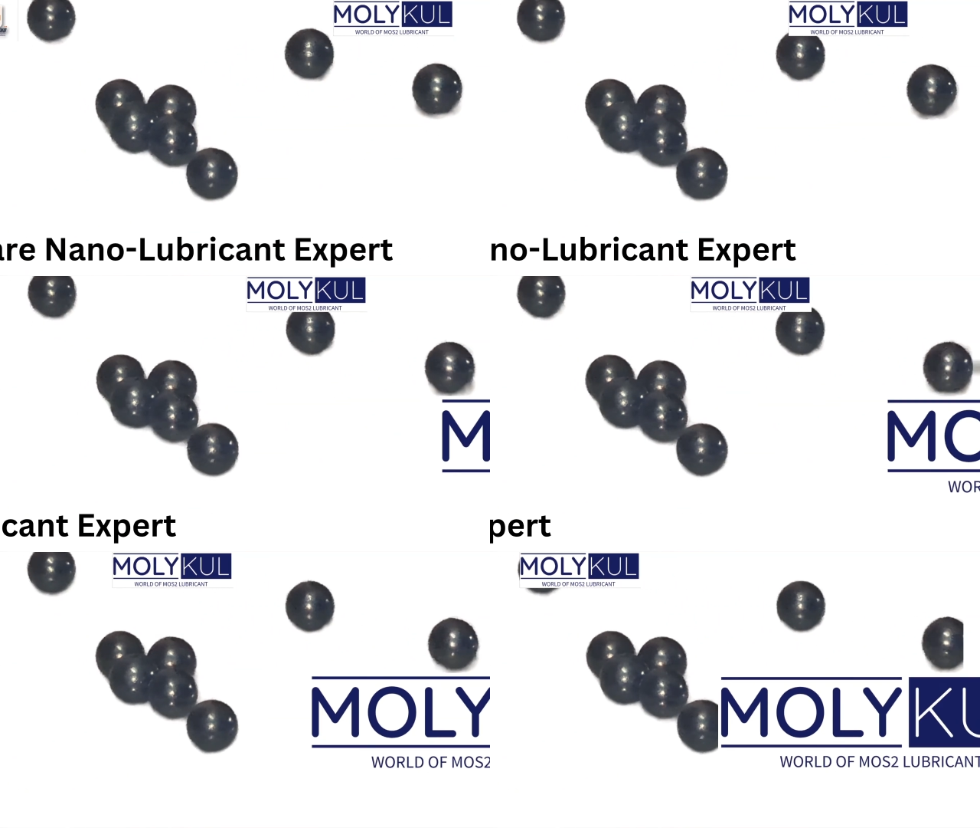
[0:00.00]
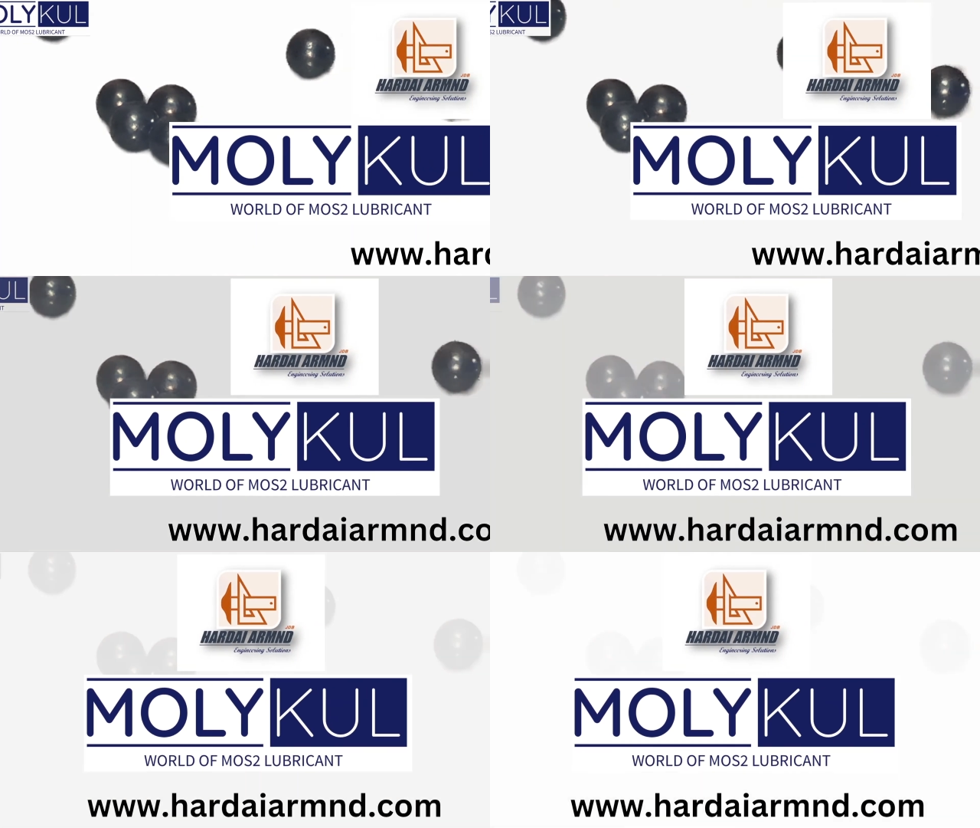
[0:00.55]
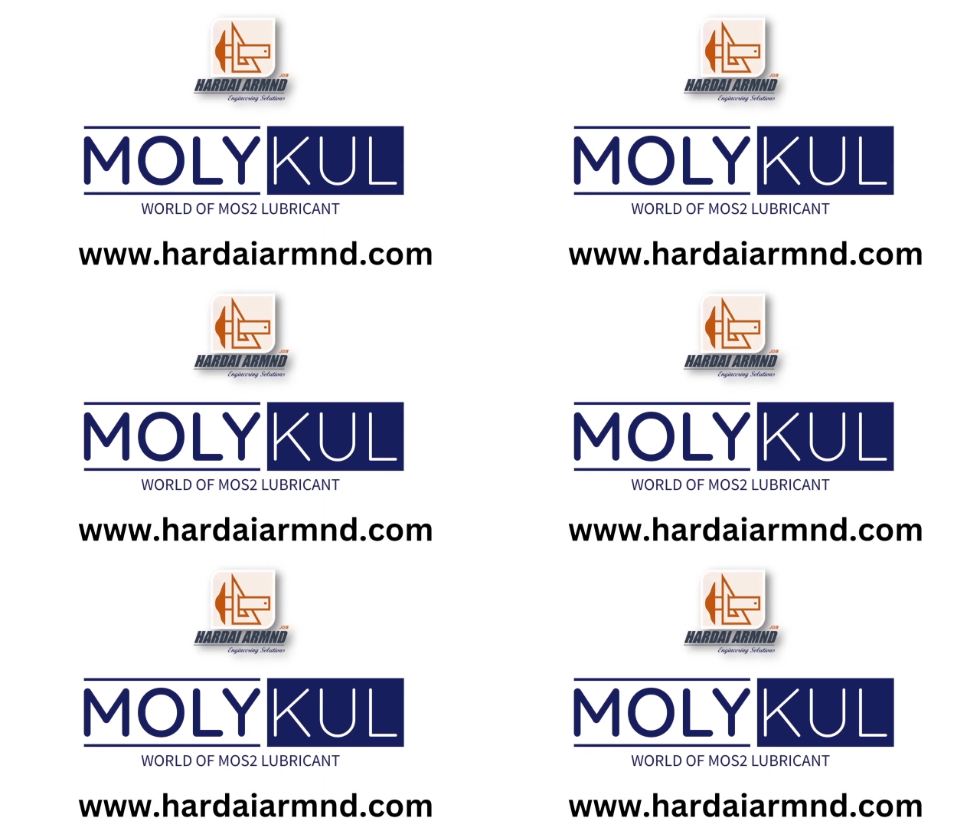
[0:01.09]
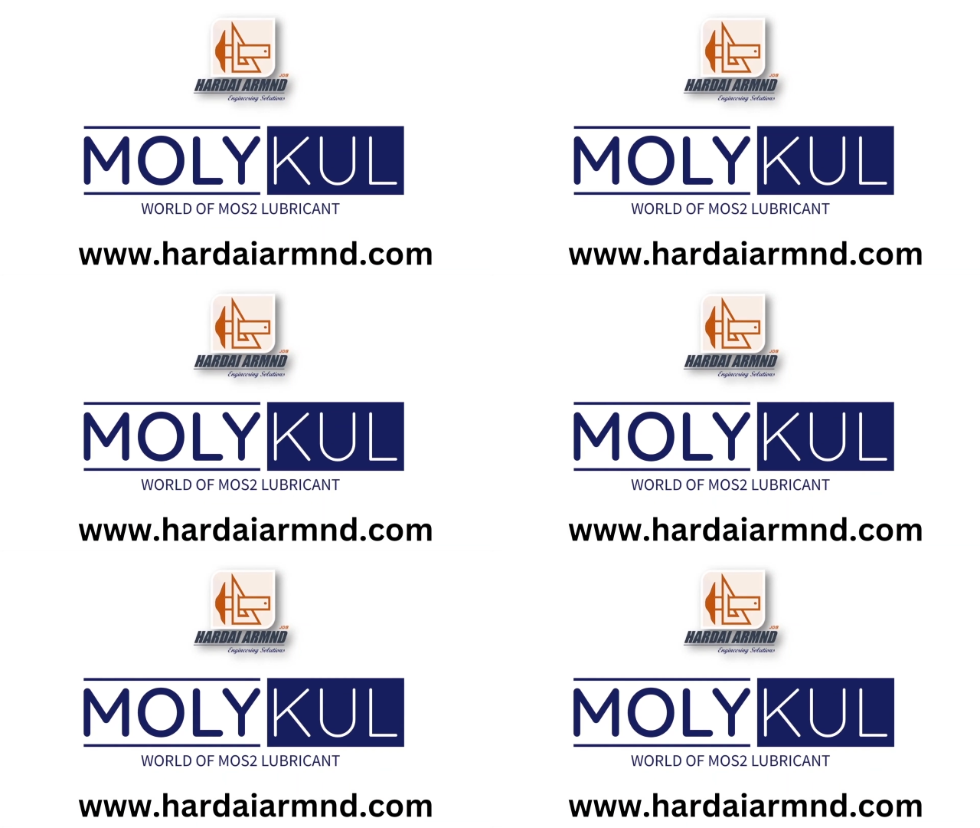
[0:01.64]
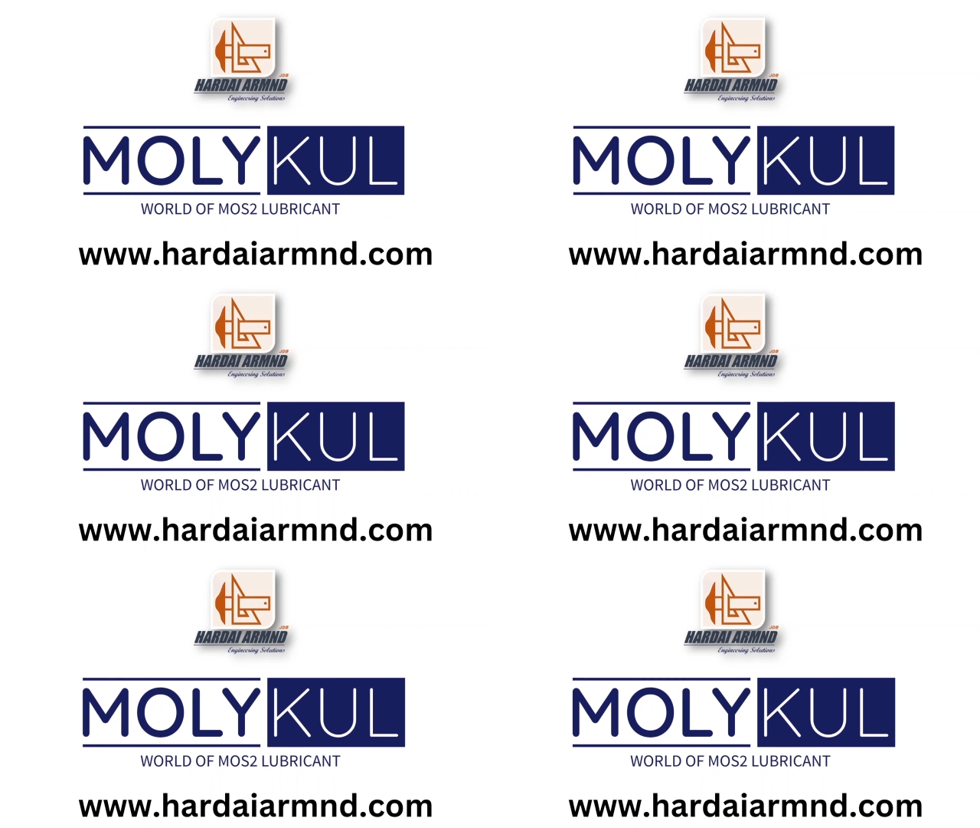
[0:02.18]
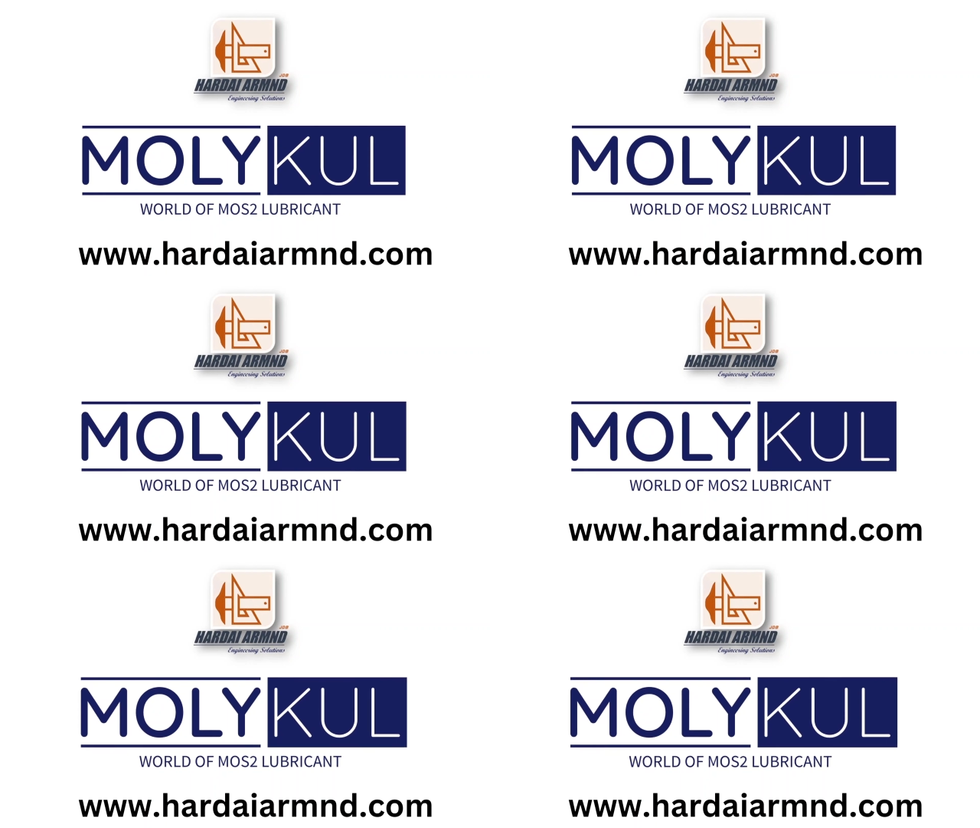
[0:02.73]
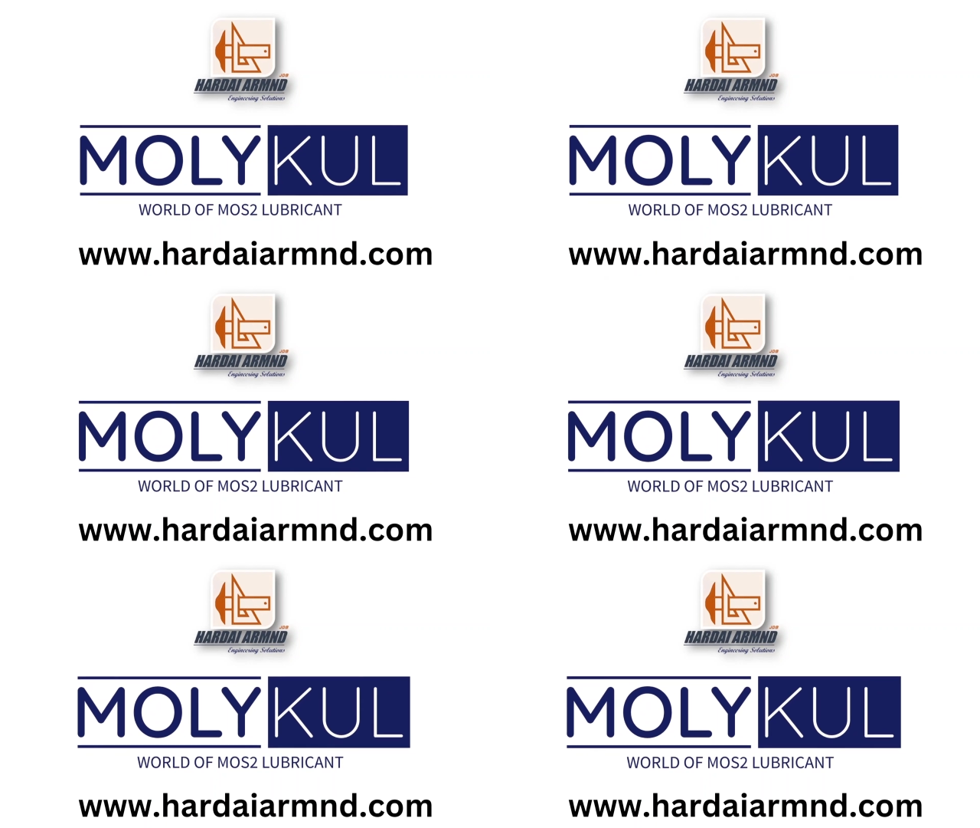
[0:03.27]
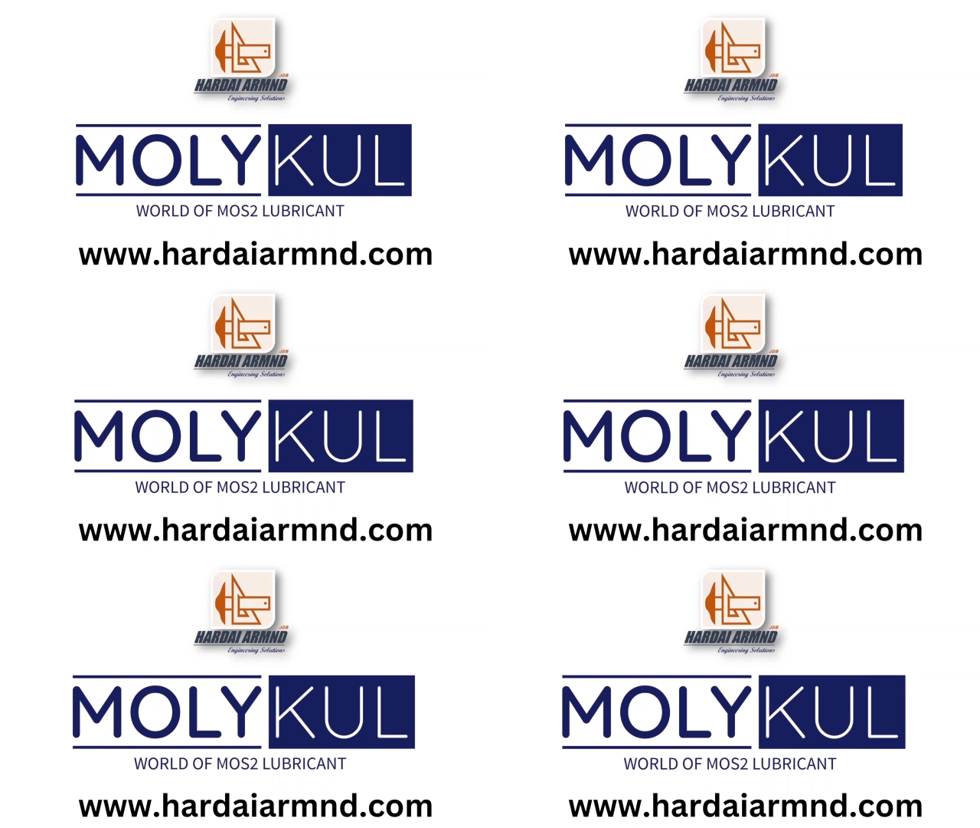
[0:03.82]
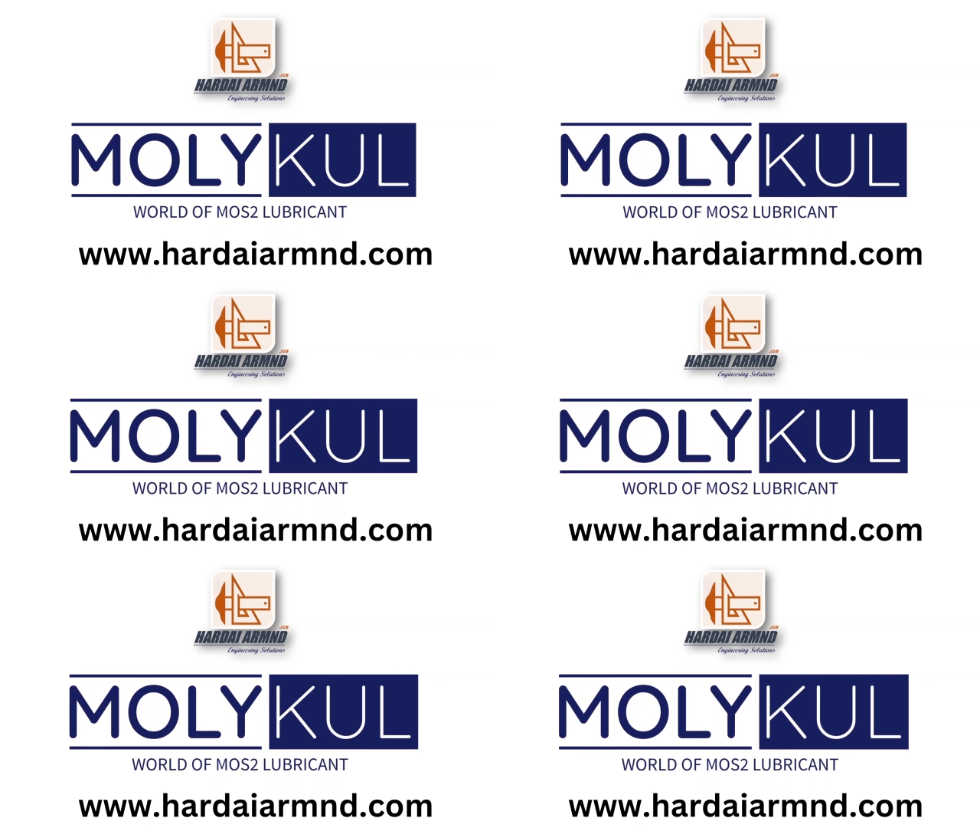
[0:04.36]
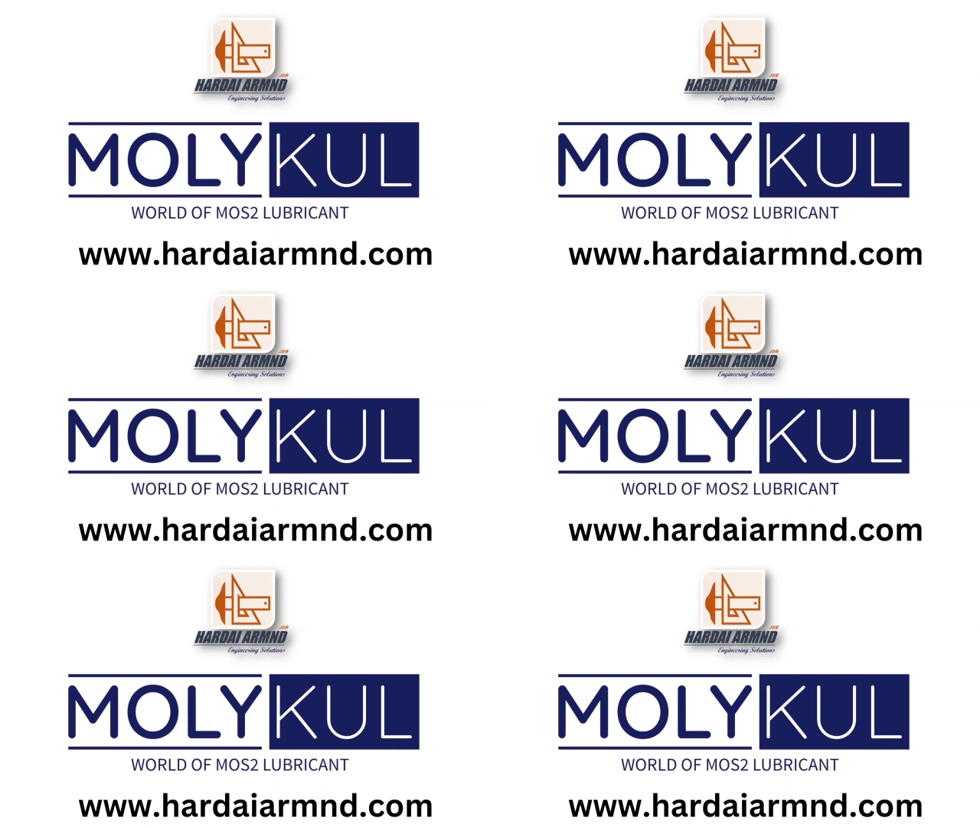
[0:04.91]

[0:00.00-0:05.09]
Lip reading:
No face is visible, so there are no lips to read.